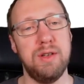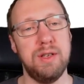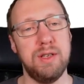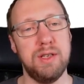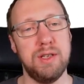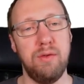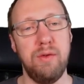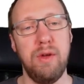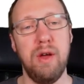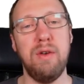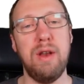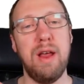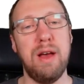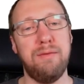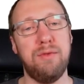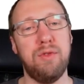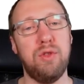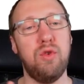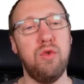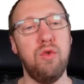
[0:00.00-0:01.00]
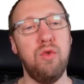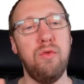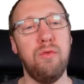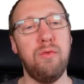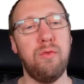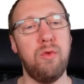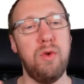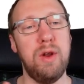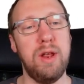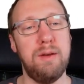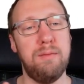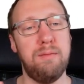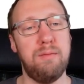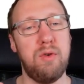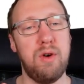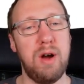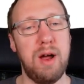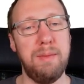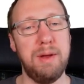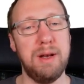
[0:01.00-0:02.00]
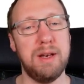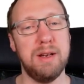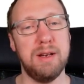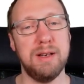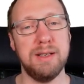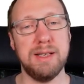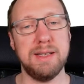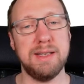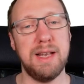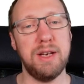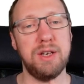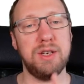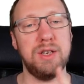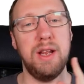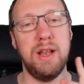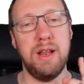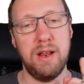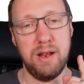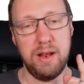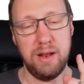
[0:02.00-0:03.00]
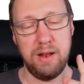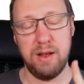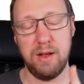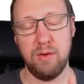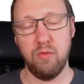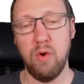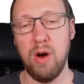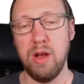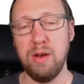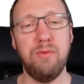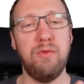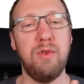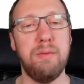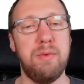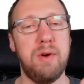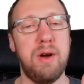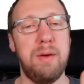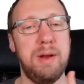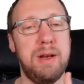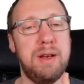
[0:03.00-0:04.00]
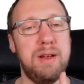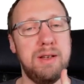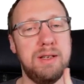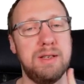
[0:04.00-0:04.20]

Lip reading: So we only have two free parameters, essentially one free parameter.